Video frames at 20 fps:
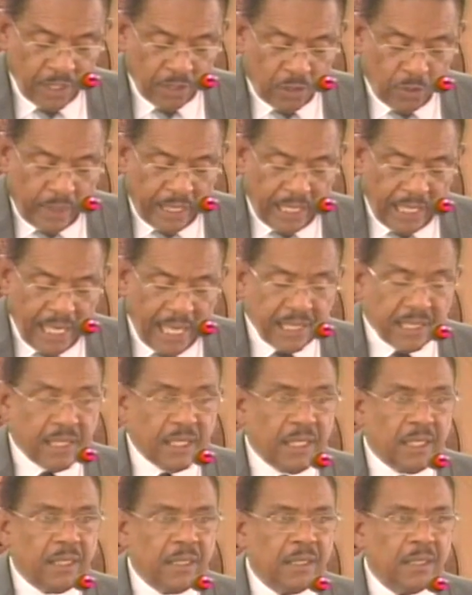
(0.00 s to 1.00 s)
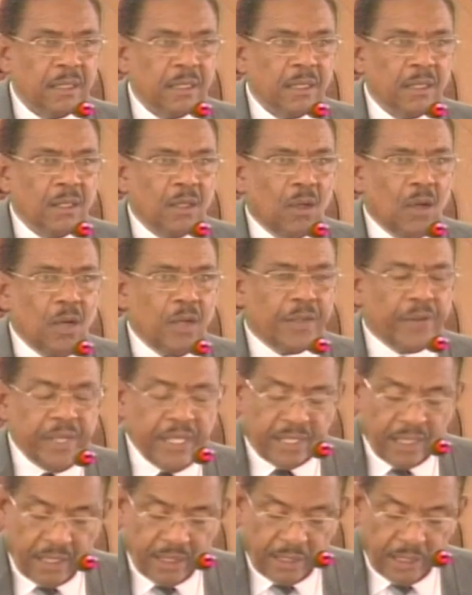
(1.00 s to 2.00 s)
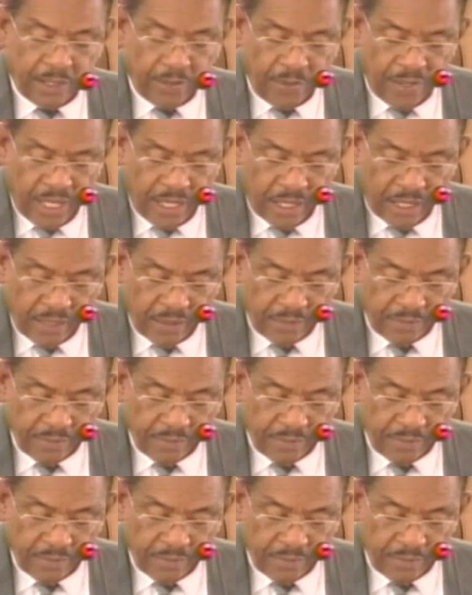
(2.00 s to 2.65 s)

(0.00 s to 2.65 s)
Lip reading: to a lesser or greater degree.